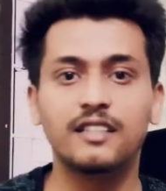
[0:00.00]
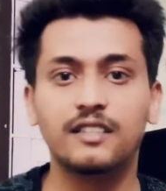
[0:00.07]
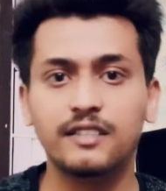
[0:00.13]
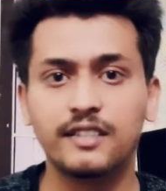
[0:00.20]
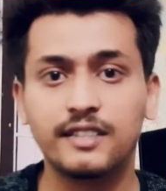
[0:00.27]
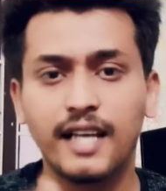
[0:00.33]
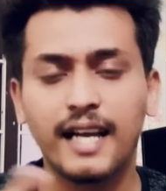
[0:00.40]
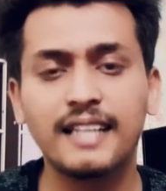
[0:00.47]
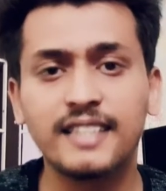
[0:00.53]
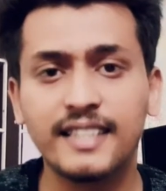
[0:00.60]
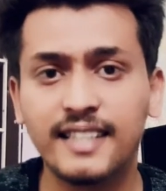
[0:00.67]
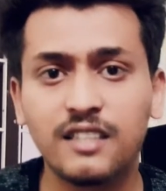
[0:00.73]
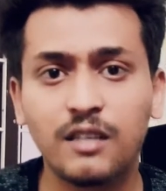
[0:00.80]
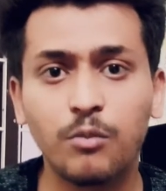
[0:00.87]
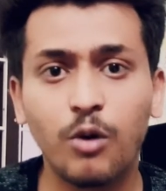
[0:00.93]
The second
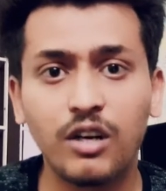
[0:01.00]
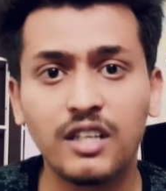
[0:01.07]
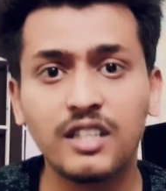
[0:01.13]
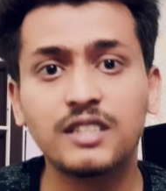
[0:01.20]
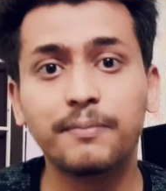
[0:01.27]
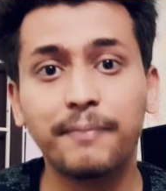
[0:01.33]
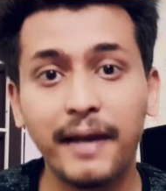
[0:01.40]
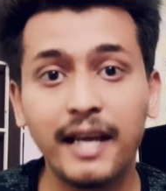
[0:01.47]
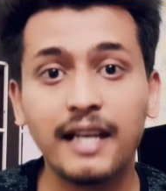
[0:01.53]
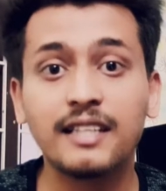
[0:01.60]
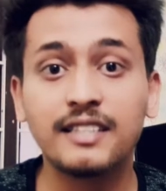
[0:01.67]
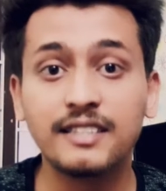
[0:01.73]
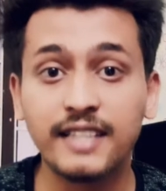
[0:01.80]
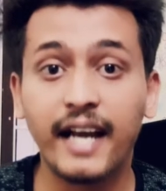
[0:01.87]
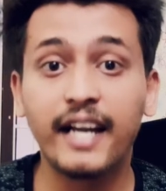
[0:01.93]
generation model is being
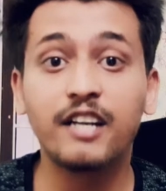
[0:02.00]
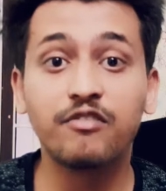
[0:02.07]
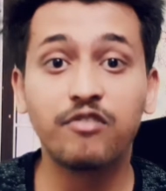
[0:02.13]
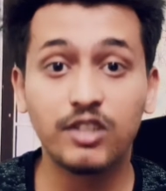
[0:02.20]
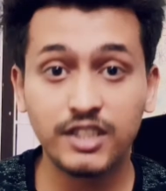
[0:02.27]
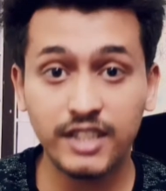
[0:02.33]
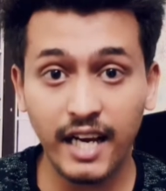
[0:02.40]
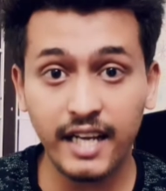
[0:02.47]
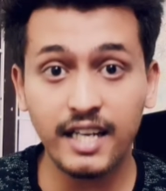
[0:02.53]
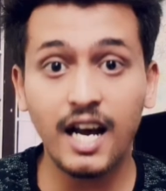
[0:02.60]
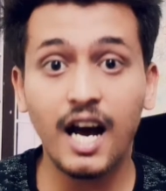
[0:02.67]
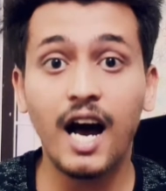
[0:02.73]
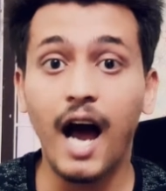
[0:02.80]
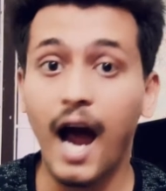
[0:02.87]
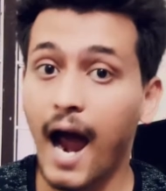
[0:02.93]
designed for
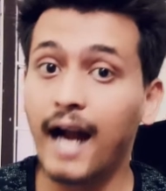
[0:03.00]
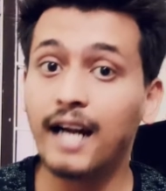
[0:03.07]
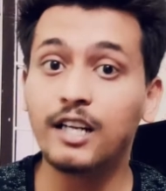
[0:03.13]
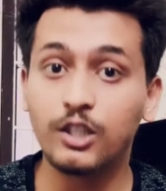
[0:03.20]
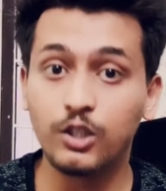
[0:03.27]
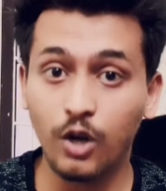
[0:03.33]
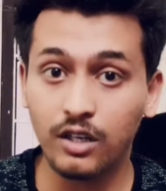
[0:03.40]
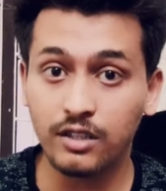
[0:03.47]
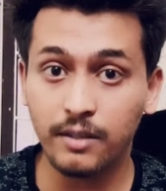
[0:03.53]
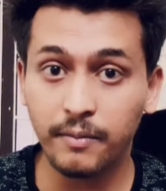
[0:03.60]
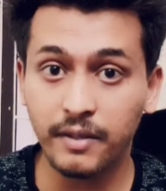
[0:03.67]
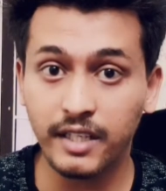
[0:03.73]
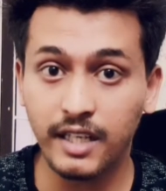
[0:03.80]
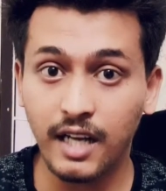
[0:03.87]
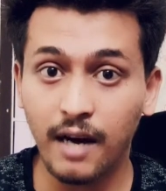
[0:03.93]
China and North
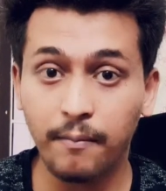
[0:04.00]
America,